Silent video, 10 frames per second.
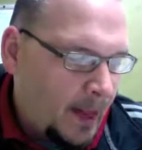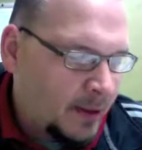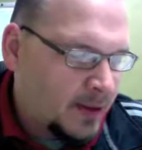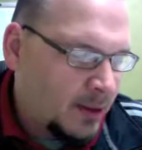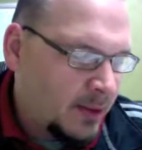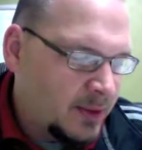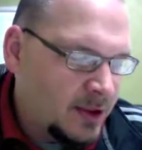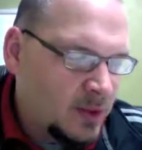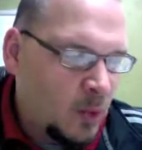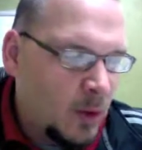so
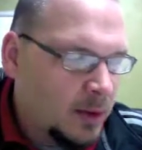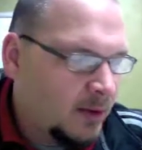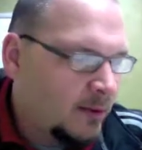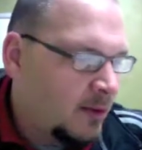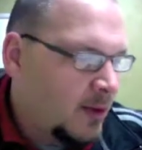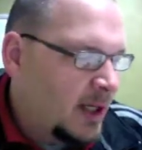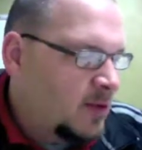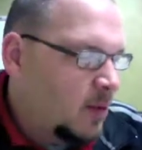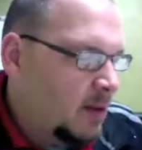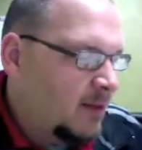just work through
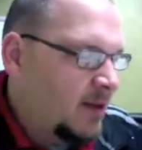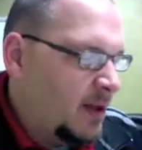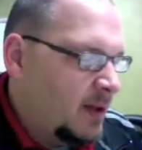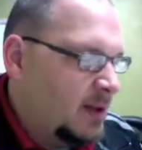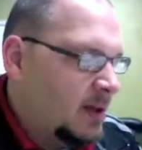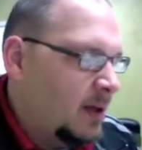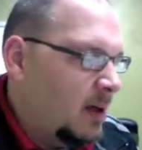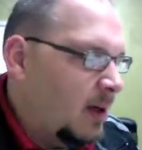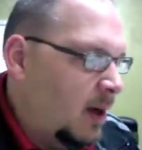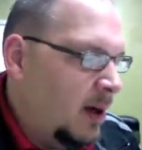each one of these
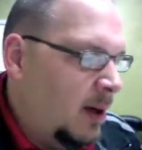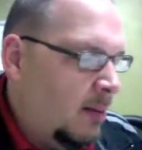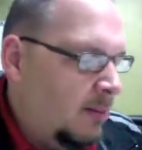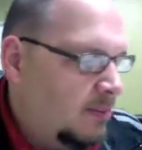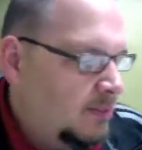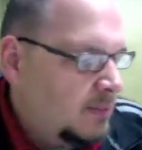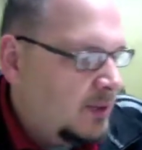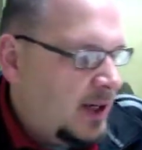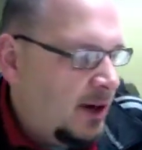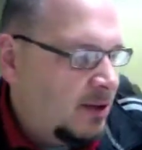
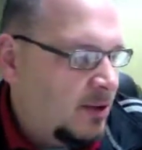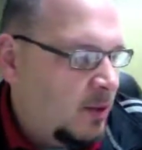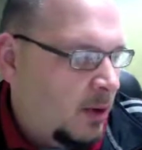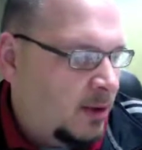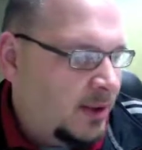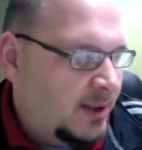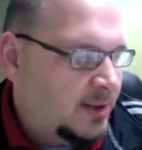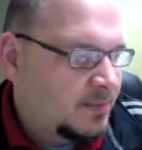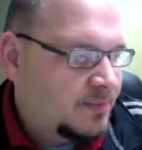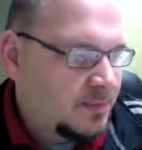character
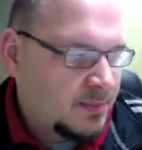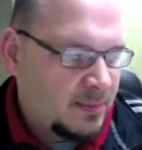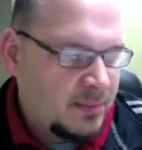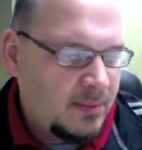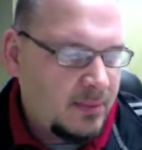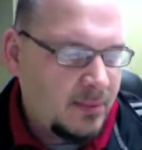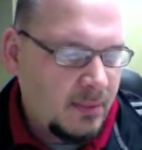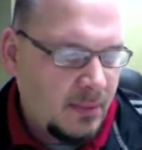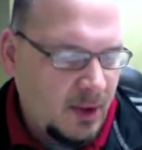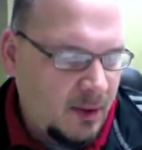qualities
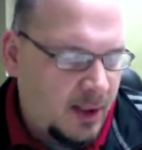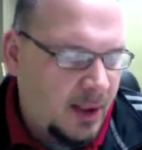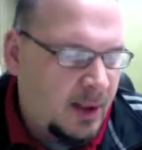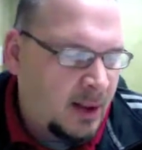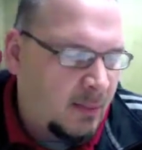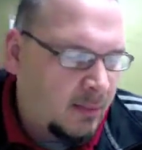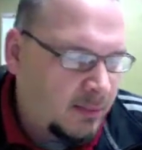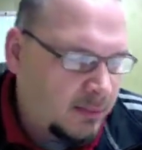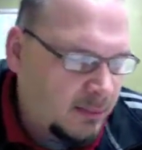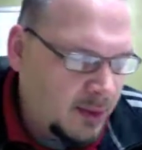that
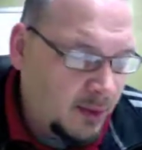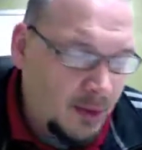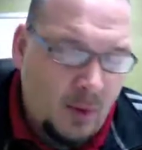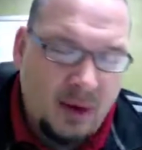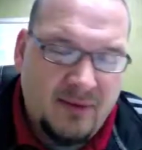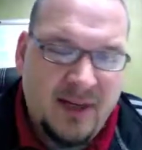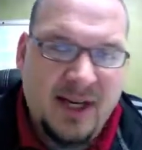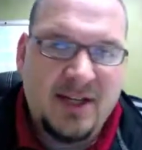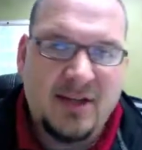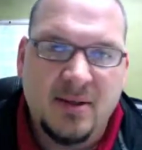or the
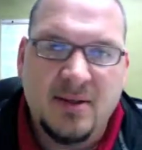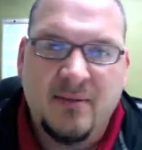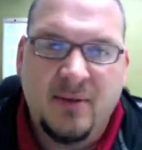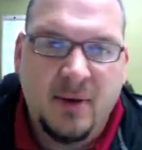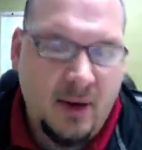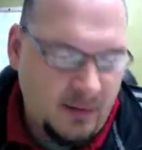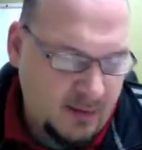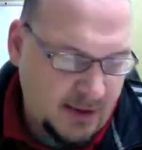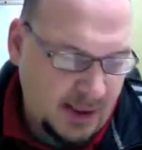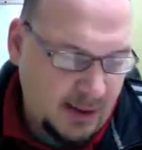qualifications for an
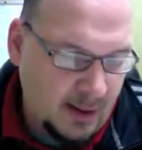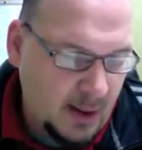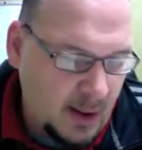overseer